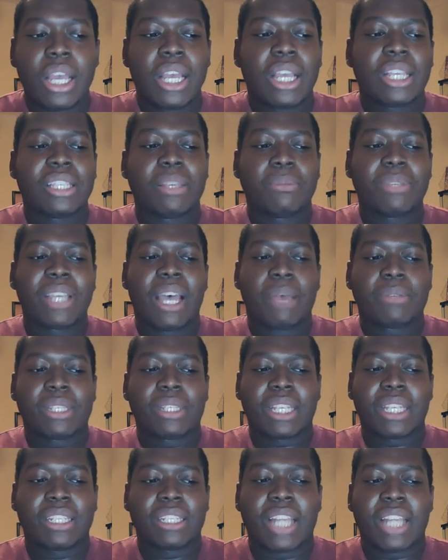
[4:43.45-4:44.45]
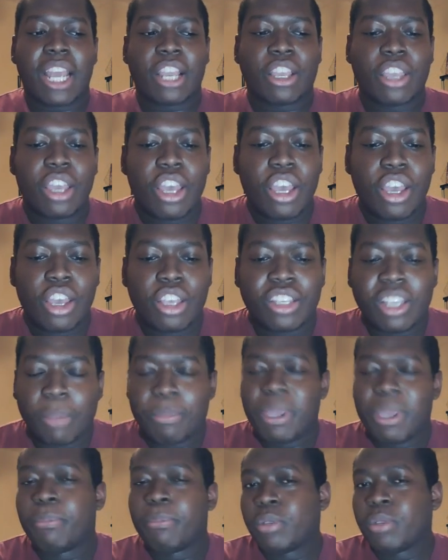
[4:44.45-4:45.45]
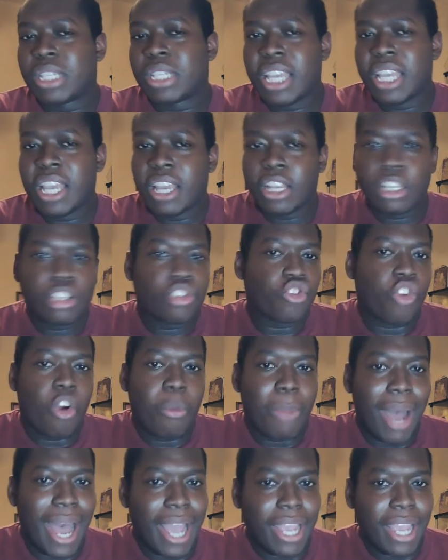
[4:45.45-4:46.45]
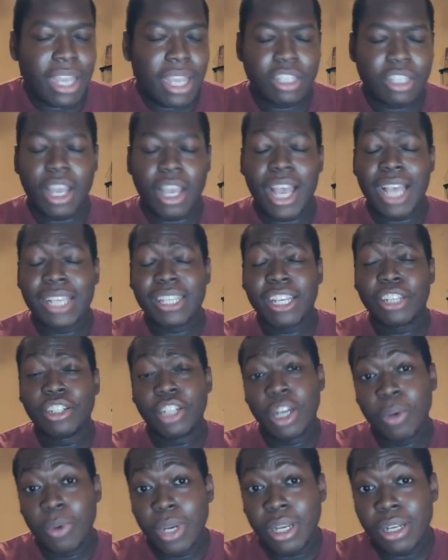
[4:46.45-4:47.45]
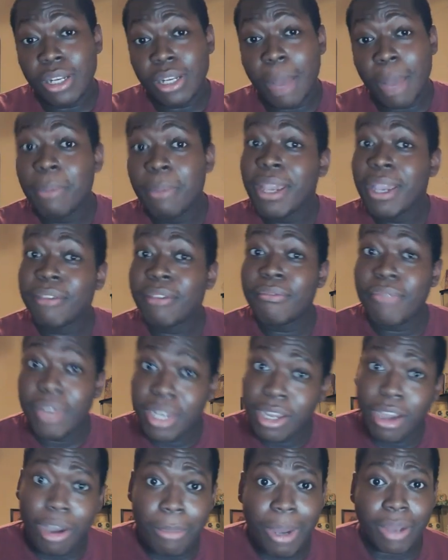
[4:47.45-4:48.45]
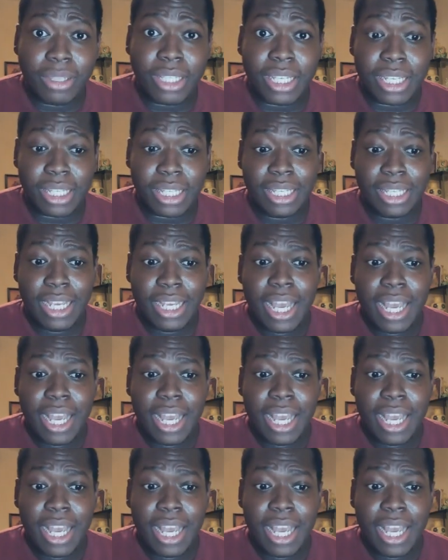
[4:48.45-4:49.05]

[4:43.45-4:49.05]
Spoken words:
Sometimes it's just like, some people see it, scroll by it. So I said, you know what? I'm going to make a video about this.